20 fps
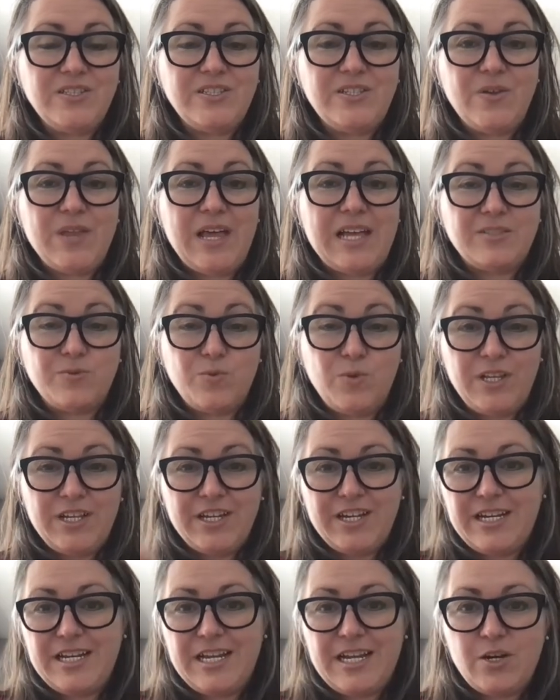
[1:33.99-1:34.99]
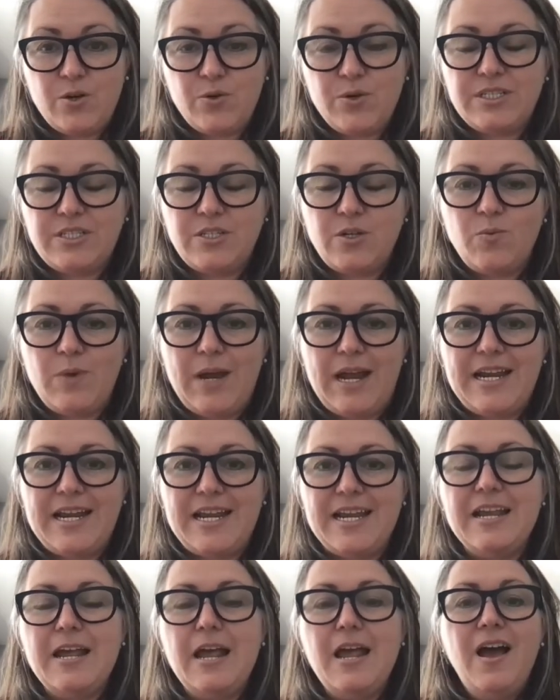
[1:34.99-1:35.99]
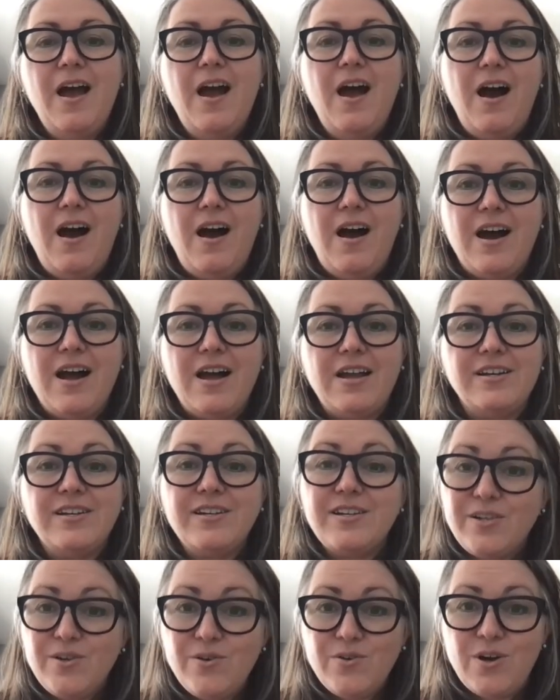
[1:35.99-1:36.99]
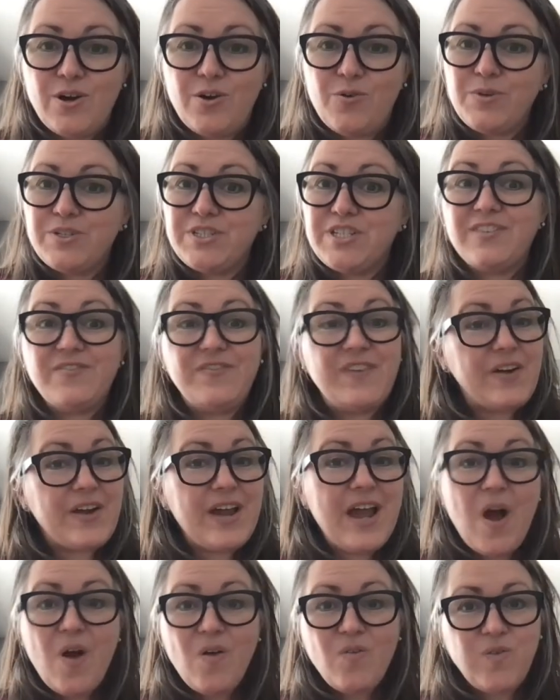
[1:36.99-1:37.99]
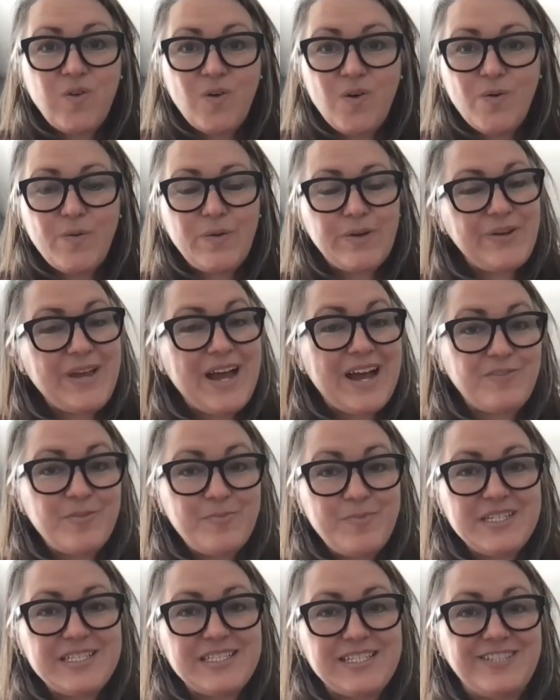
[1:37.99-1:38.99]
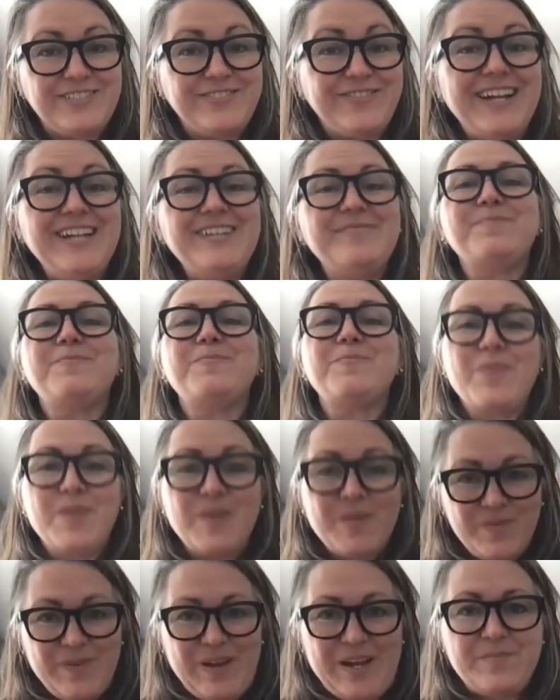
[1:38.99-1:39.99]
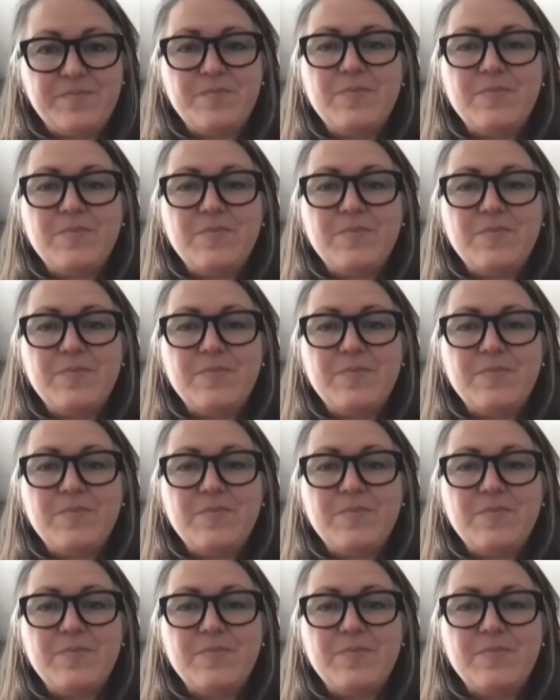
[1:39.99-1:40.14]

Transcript: So that's really going to increase your rating on Google, which is very helpful when you have a business, right? Right.